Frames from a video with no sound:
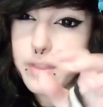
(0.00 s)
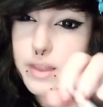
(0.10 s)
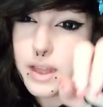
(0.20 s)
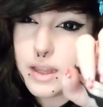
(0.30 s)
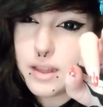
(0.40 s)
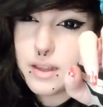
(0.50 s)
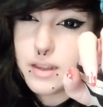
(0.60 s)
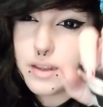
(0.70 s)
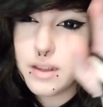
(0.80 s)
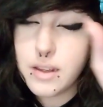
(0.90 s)

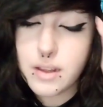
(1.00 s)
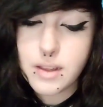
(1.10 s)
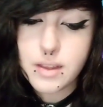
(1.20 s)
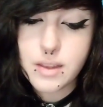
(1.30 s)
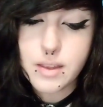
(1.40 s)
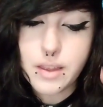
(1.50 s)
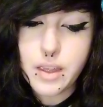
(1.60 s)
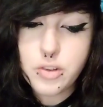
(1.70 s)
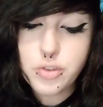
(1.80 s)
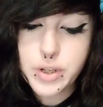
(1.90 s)
the
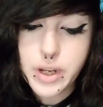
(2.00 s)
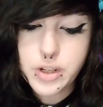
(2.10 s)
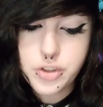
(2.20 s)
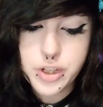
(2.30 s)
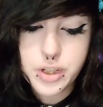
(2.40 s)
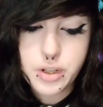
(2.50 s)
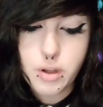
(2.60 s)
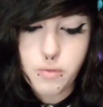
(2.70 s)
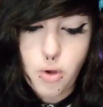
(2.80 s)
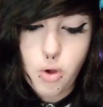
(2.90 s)
introduction
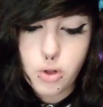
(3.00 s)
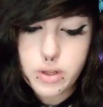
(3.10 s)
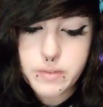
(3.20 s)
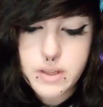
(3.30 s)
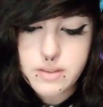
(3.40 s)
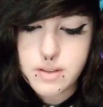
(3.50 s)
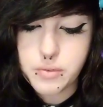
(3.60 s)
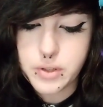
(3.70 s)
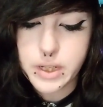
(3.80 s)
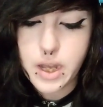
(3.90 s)
of all of these
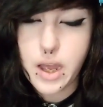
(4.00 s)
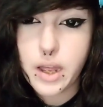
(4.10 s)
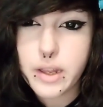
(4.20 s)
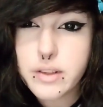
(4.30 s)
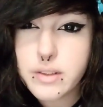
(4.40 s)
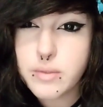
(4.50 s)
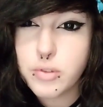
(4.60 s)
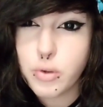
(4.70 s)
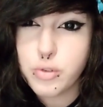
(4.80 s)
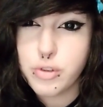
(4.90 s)
different kinds of
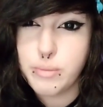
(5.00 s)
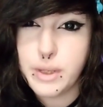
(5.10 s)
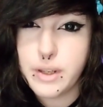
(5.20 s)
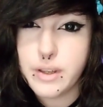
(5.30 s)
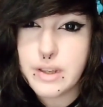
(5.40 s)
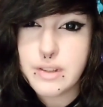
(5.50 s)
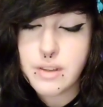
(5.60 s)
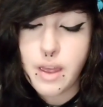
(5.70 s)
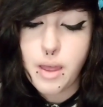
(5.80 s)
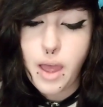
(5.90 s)
social medias,
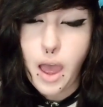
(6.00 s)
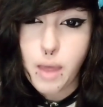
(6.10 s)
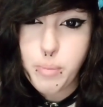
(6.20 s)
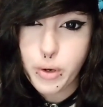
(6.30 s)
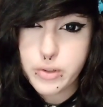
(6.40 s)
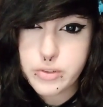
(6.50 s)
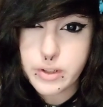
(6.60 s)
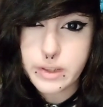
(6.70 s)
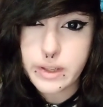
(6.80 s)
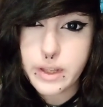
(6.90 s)
I
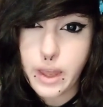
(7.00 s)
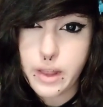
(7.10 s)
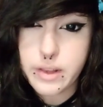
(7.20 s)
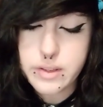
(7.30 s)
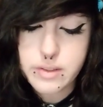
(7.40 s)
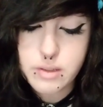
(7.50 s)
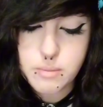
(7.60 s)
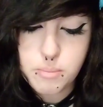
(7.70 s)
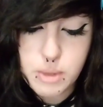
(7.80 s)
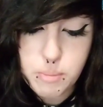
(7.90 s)
personally, again, this
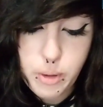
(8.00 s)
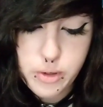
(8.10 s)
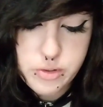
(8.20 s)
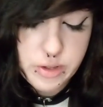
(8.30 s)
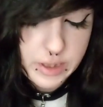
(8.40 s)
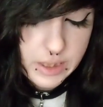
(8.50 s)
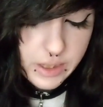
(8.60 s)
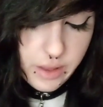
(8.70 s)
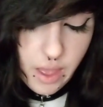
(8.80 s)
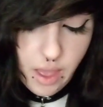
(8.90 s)
is me
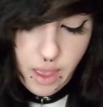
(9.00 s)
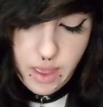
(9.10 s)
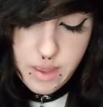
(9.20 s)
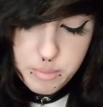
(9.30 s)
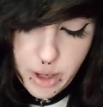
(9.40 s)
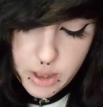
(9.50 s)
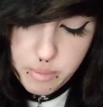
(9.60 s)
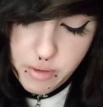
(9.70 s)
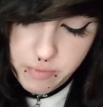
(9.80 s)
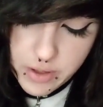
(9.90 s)
personally, I am not a
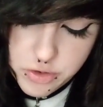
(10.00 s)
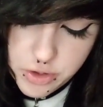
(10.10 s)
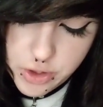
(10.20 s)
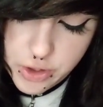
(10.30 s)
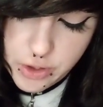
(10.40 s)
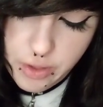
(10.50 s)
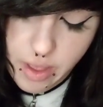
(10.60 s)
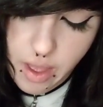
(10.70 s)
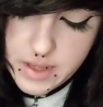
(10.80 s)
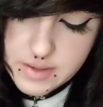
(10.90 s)
professional.
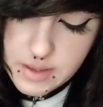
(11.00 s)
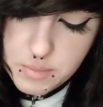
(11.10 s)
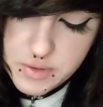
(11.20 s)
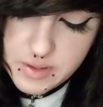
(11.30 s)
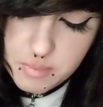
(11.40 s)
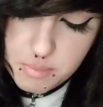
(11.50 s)
It seems to